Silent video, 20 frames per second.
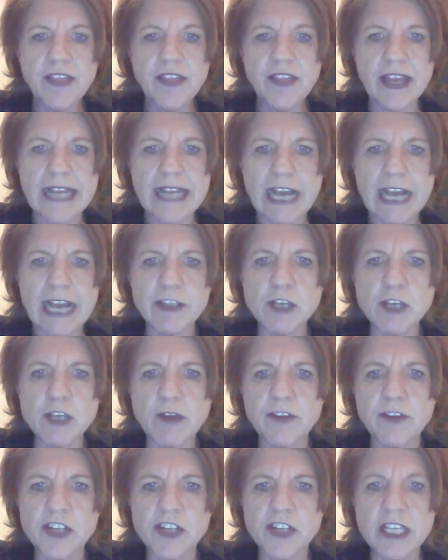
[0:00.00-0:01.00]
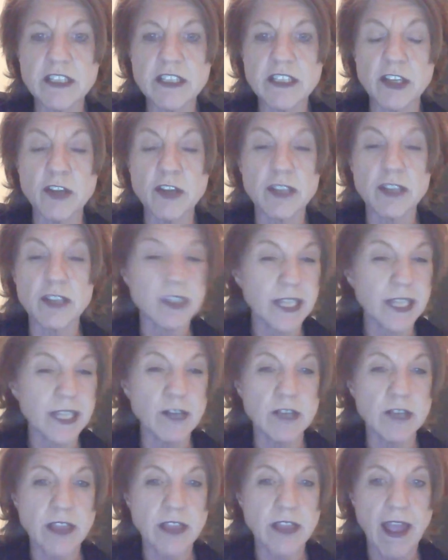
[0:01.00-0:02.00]
They allowed those refugees to use the
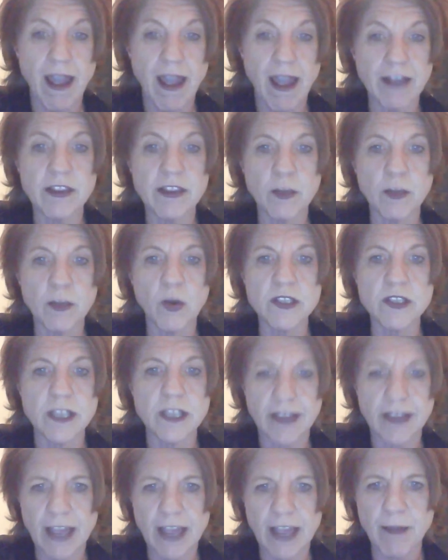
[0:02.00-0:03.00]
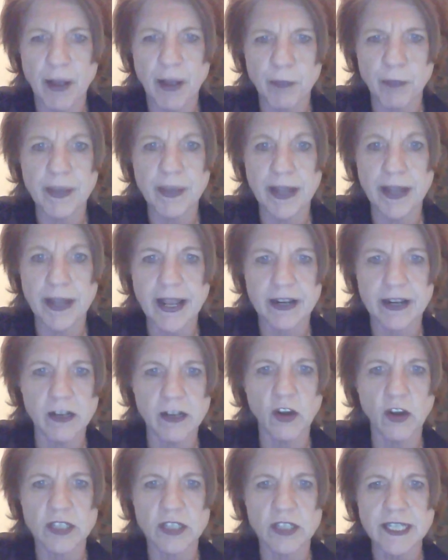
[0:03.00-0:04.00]
skills that they had. And the ones that came out at the beginning had a
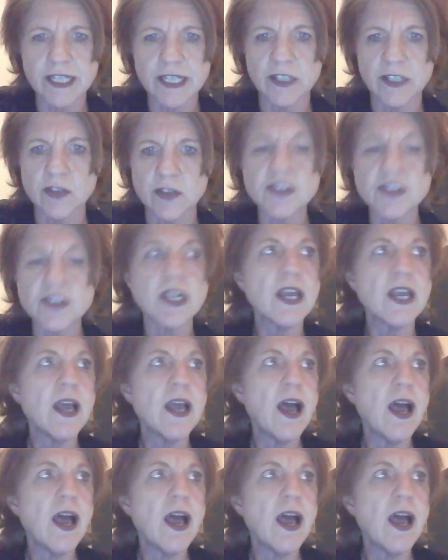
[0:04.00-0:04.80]
lot of skills.